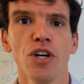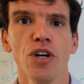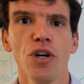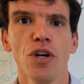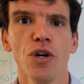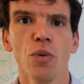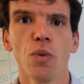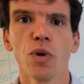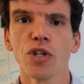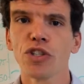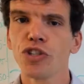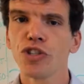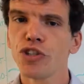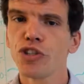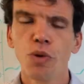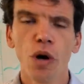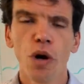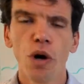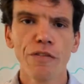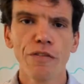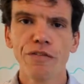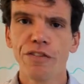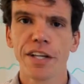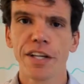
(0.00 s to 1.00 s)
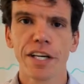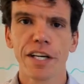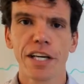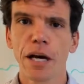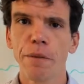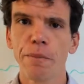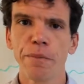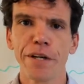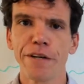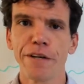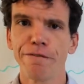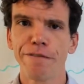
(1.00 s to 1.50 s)
Well, too often the
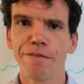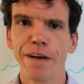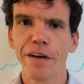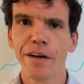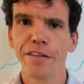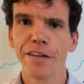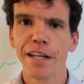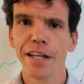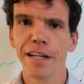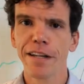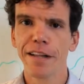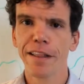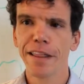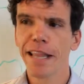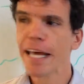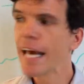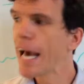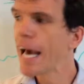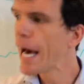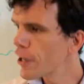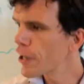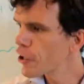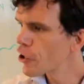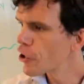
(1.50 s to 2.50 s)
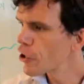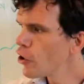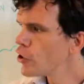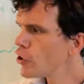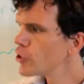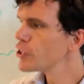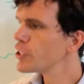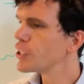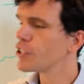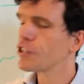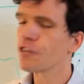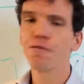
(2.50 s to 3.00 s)
company found that they had a call center